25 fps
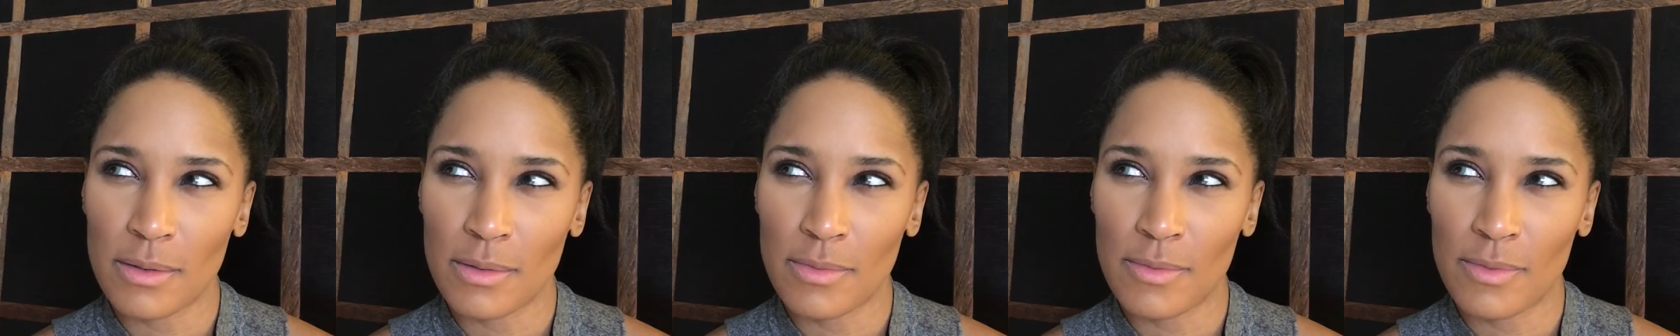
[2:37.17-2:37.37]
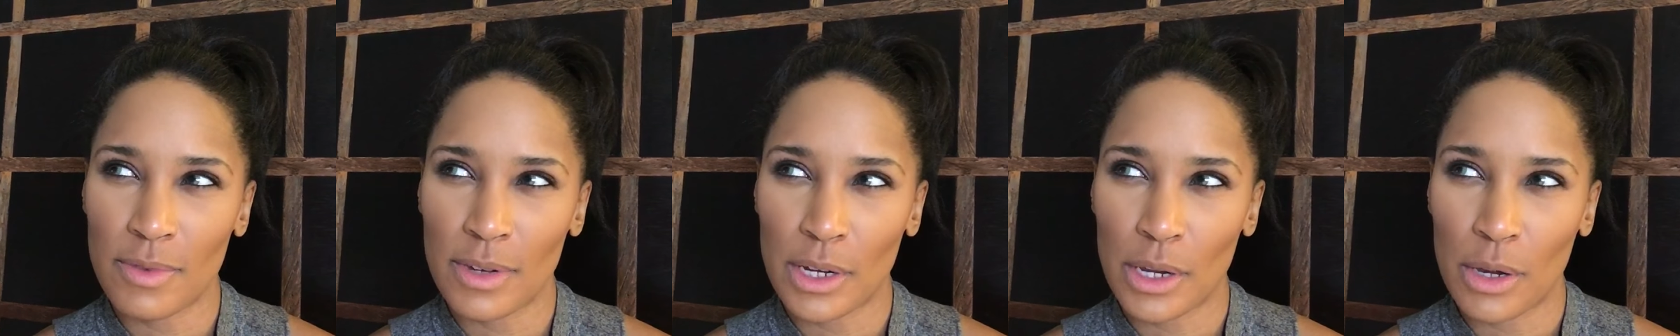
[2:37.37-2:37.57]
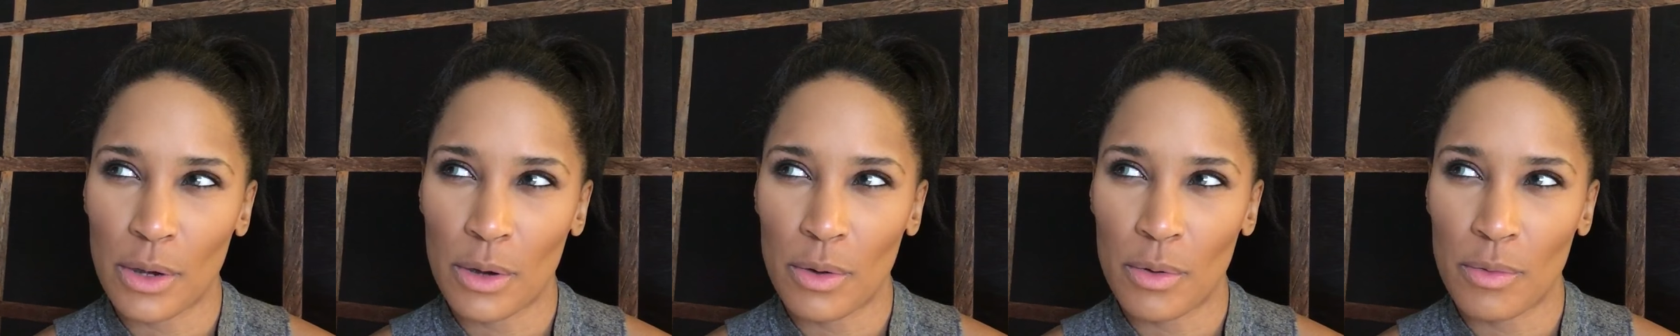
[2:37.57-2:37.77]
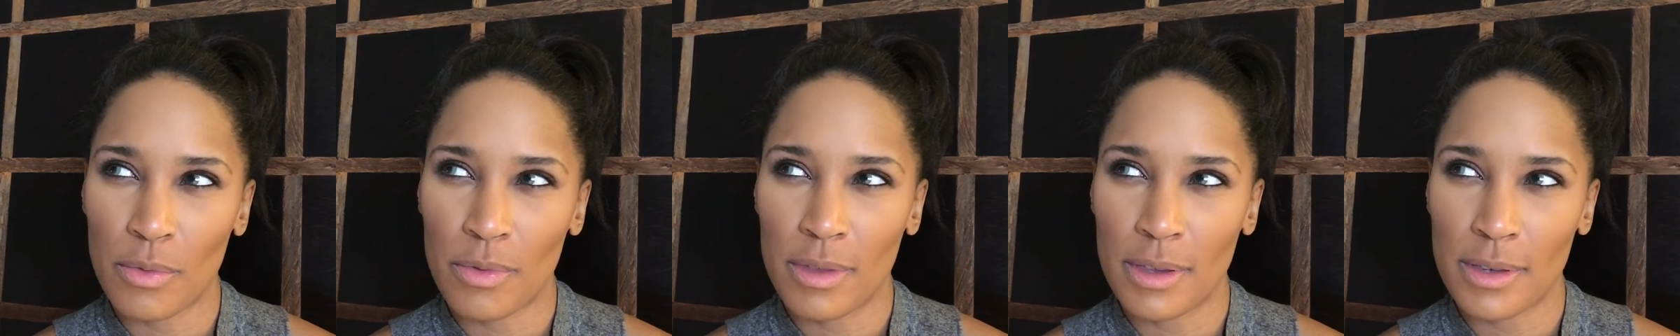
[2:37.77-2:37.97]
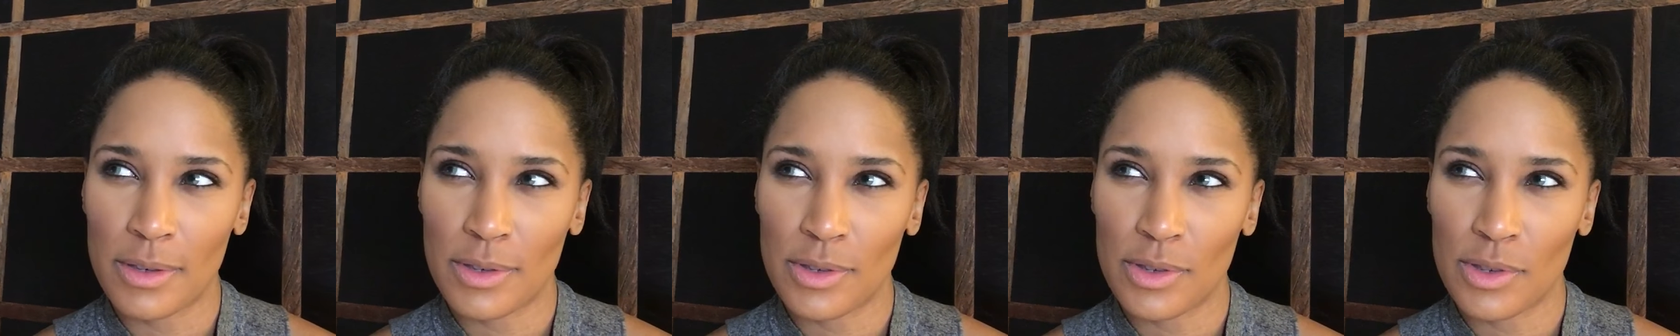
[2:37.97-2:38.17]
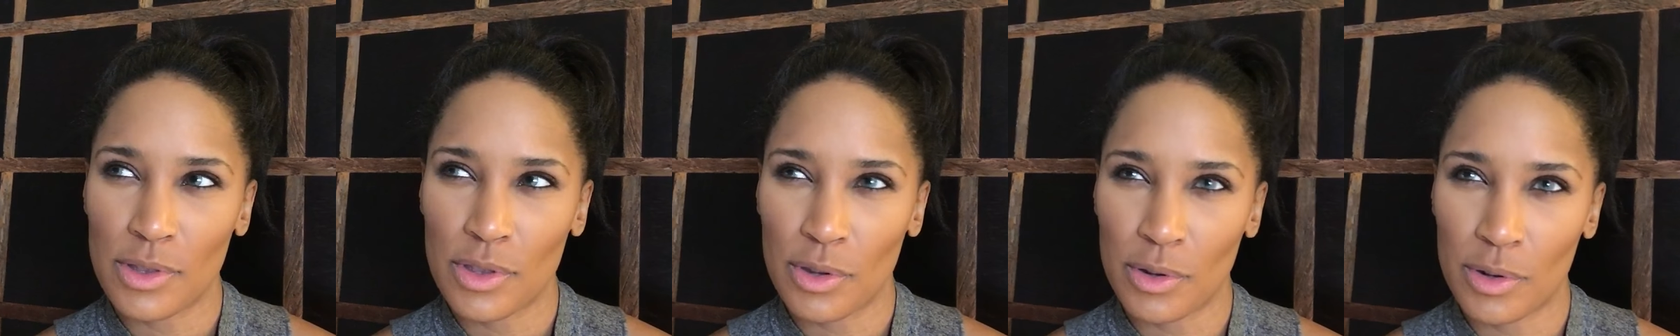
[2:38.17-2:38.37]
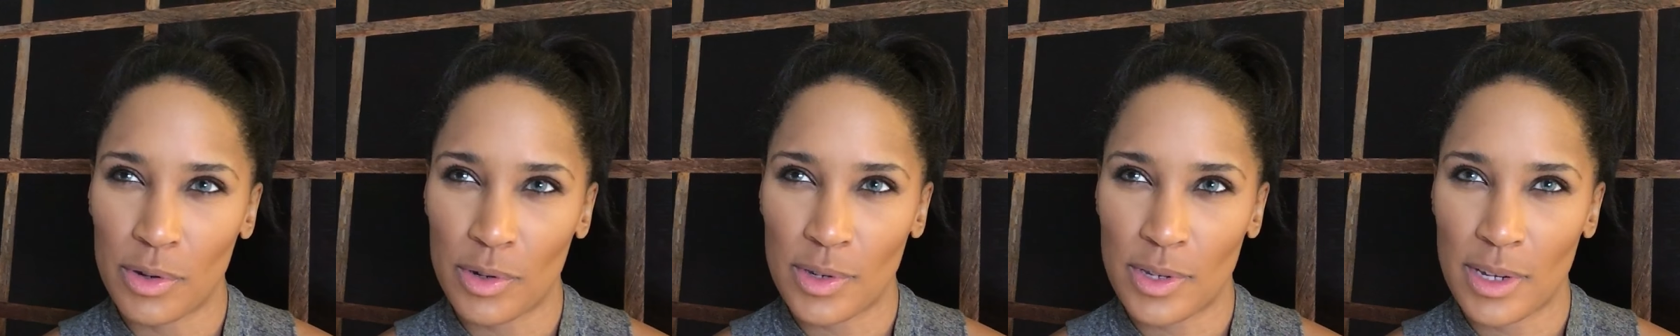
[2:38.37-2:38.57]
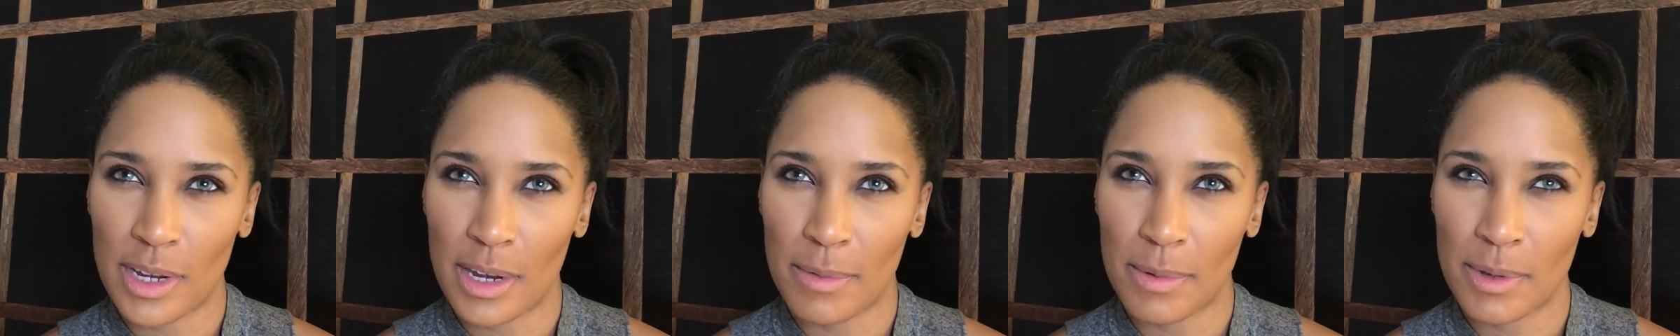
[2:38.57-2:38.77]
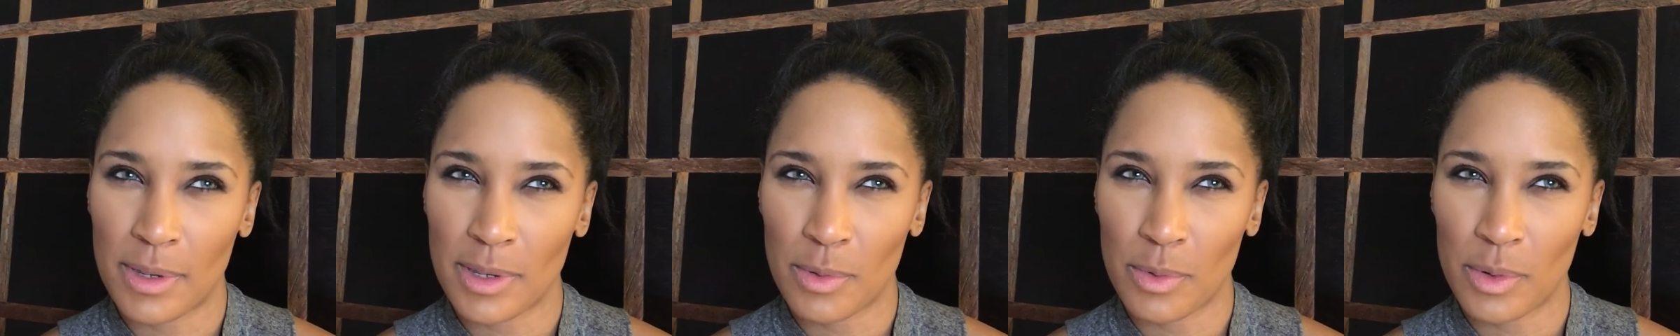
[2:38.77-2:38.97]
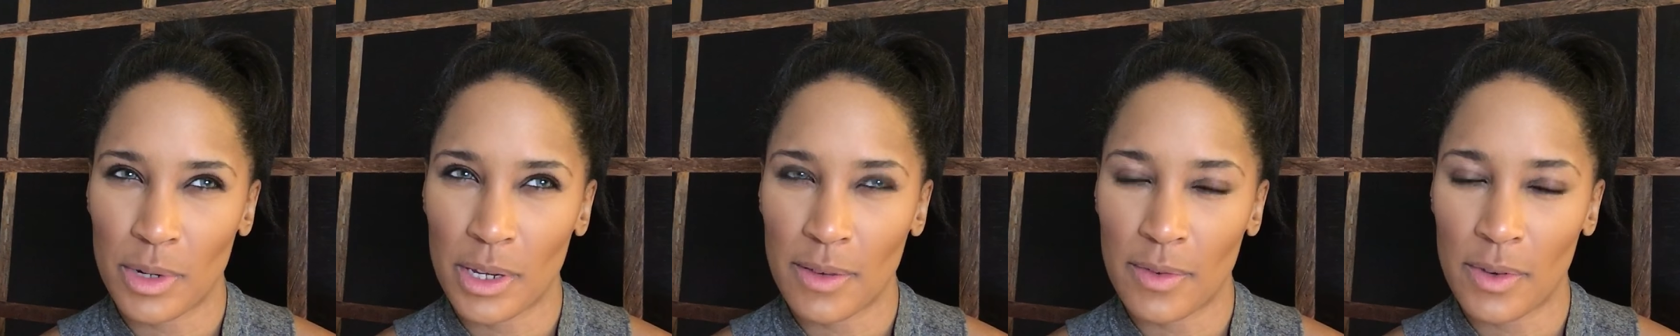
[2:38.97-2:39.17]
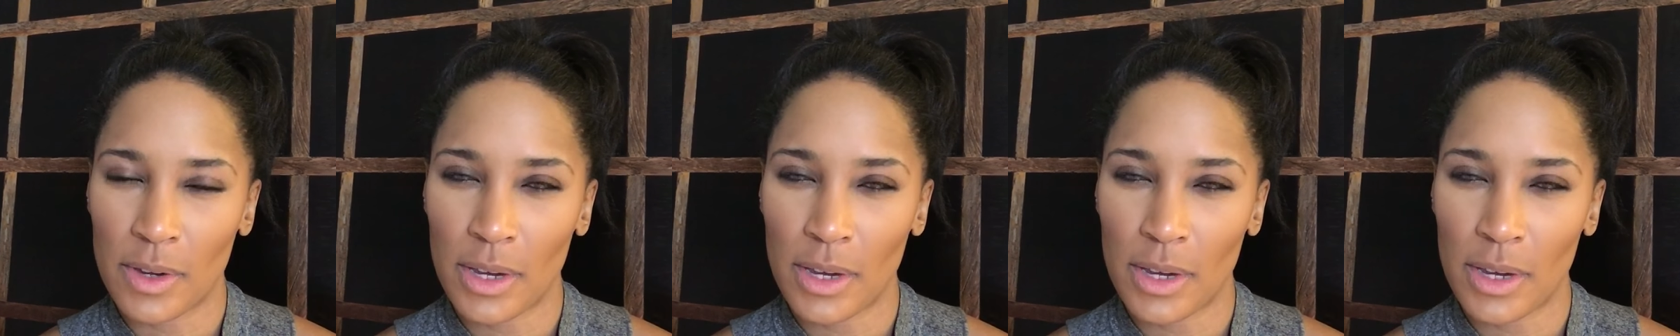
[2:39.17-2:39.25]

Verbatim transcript: video this Thursday because I want to give